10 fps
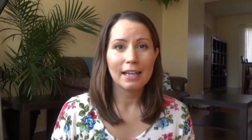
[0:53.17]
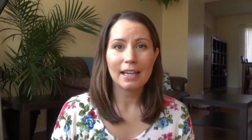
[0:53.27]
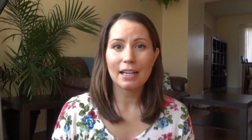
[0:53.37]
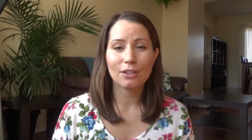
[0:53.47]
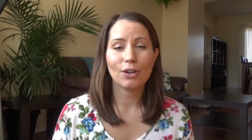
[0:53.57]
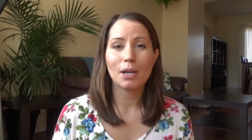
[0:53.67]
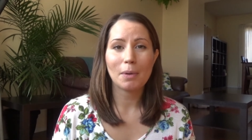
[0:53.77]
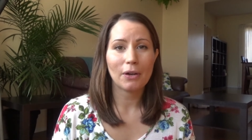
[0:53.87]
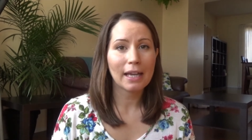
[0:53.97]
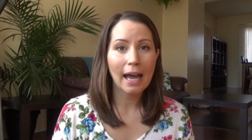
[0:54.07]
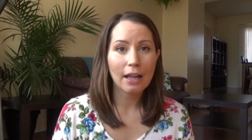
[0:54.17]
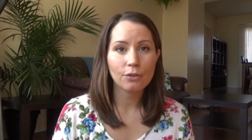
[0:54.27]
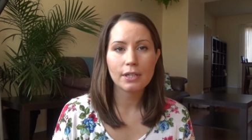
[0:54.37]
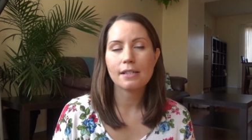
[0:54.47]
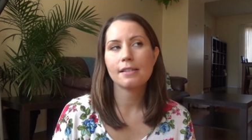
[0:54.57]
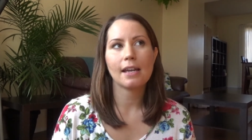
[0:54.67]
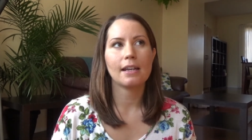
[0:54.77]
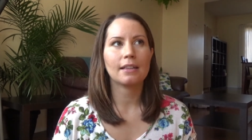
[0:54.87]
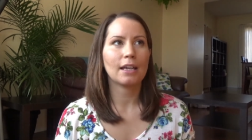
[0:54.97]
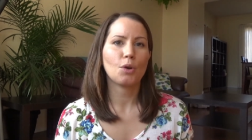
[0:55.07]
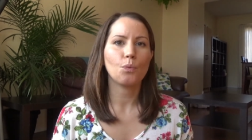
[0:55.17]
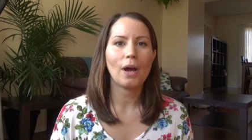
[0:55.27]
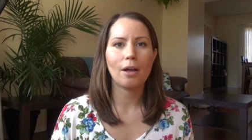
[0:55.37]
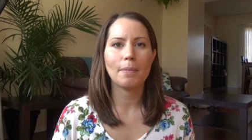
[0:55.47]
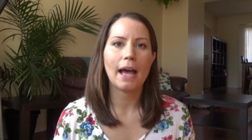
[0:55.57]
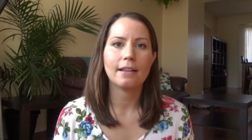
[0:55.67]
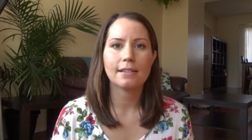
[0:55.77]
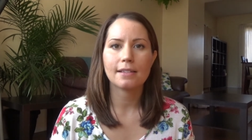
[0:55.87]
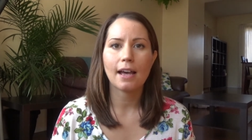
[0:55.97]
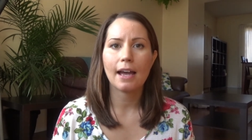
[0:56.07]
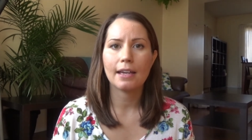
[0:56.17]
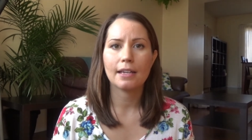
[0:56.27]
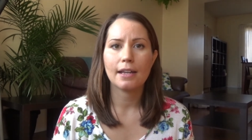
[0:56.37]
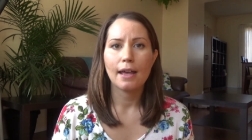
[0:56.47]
getting the right amount of calories, getting like a well-balanced diet,